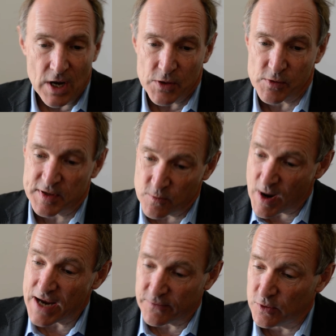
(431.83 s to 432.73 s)
there is a
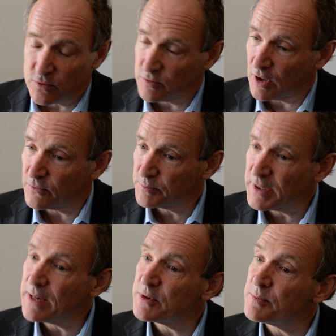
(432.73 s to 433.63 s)
way of
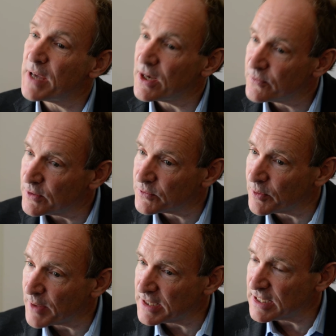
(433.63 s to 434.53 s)
being able to benefit
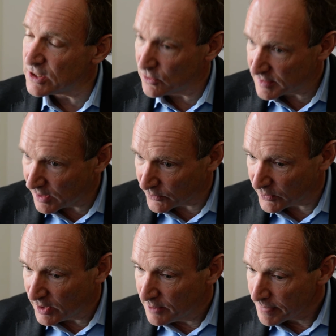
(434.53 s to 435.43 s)
from that data
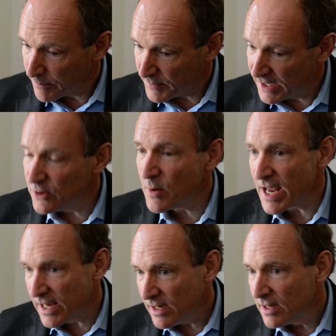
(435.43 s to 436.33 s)
yourself. In a
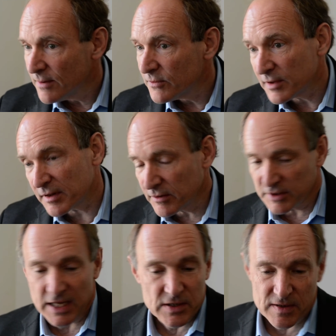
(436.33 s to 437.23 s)
way, the
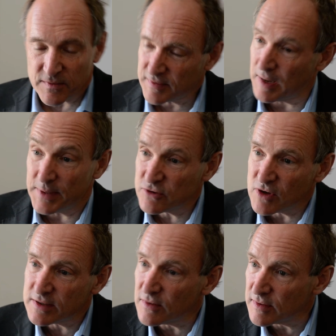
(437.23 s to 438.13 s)
data is of some
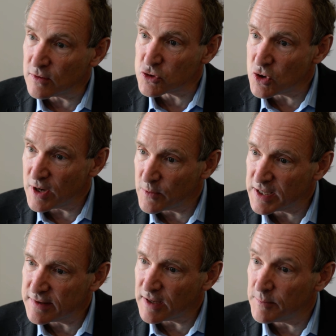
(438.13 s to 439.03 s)
interest to the social
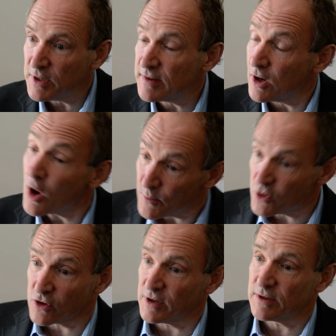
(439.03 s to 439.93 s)
networking site, but it's a lot
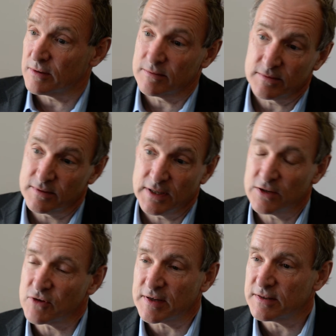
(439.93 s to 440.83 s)
more
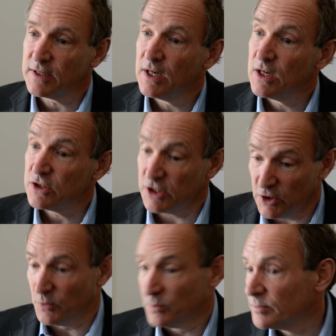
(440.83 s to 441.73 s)
interest to
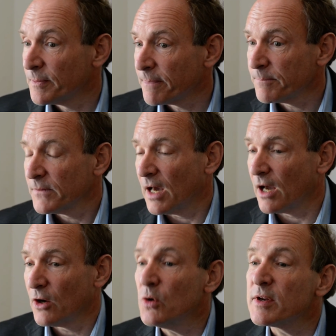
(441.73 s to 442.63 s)
you.
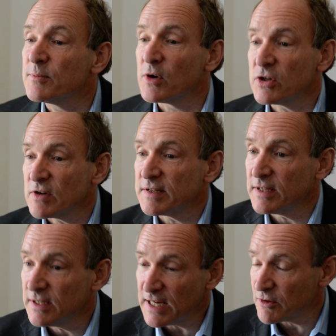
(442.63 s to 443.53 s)
Who is more
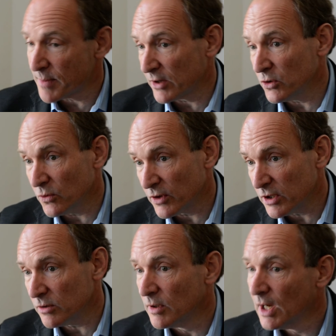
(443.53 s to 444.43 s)
interested in data about you than
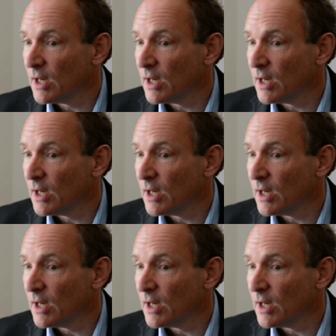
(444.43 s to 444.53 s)
you?